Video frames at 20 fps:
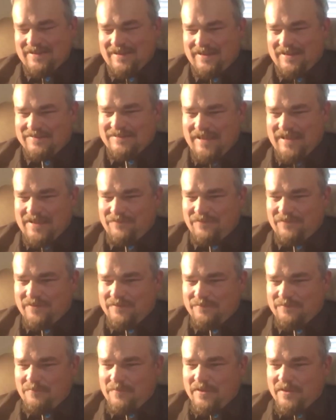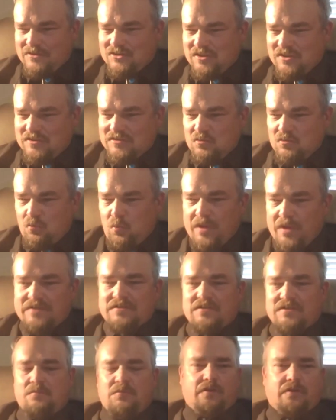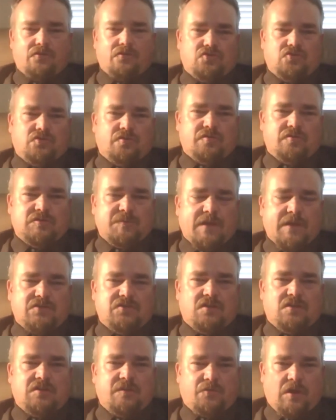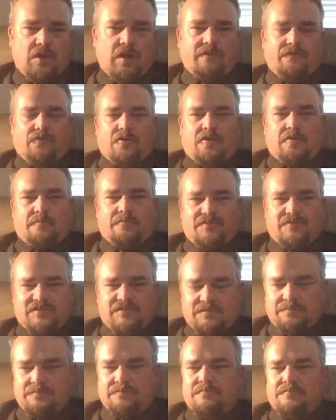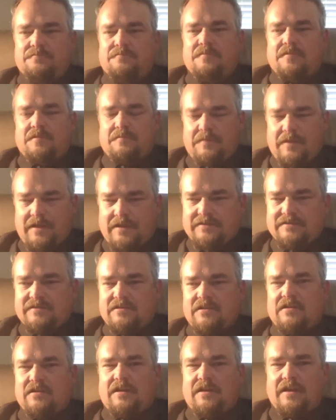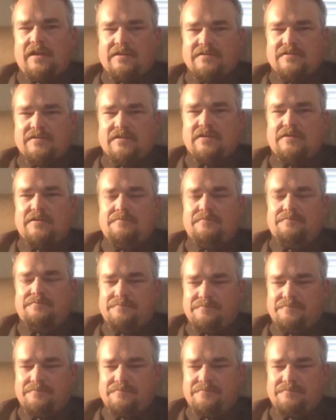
David mentions wisdom literature, especially the Proverbs. Excellent, excellent.